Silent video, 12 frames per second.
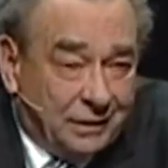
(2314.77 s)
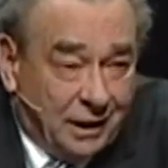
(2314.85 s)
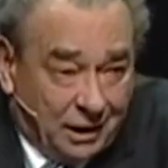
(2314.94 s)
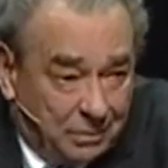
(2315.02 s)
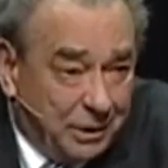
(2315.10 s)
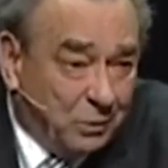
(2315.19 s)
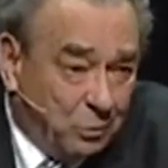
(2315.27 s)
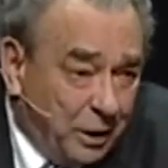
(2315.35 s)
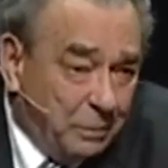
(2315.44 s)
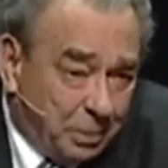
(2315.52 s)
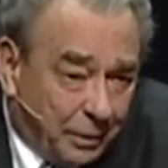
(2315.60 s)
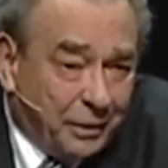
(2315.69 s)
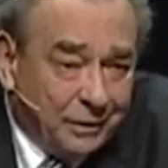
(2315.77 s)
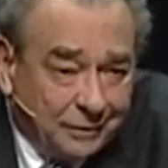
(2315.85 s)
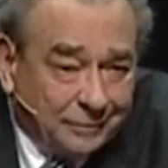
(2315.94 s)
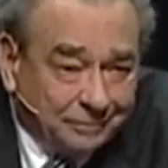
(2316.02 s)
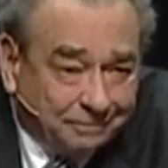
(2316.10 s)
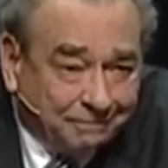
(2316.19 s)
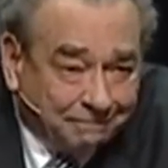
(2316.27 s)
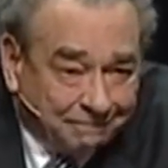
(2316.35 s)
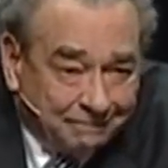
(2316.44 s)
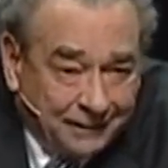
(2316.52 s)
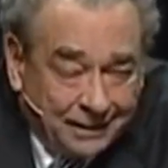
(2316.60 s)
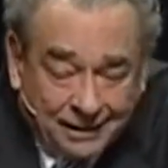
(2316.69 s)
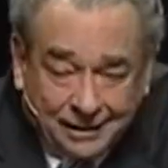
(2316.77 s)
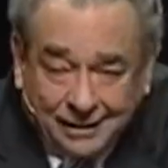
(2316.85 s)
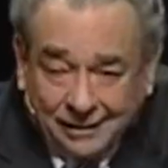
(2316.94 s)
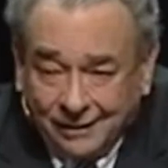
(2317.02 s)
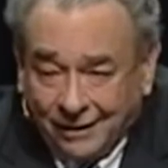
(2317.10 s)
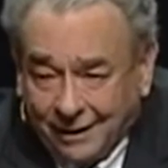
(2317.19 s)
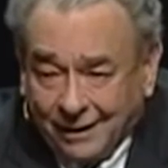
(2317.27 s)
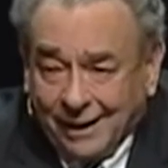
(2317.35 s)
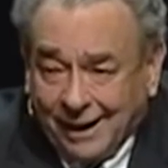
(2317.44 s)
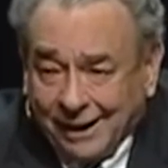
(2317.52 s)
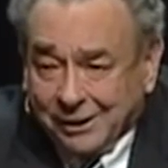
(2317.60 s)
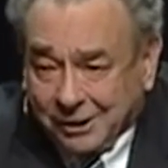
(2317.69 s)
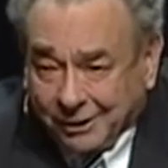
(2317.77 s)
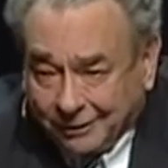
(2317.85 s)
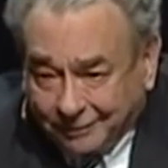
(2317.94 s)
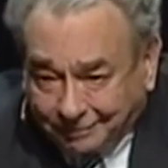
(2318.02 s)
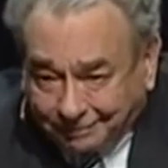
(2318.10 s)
that I'll be a weeper, not a gnasher.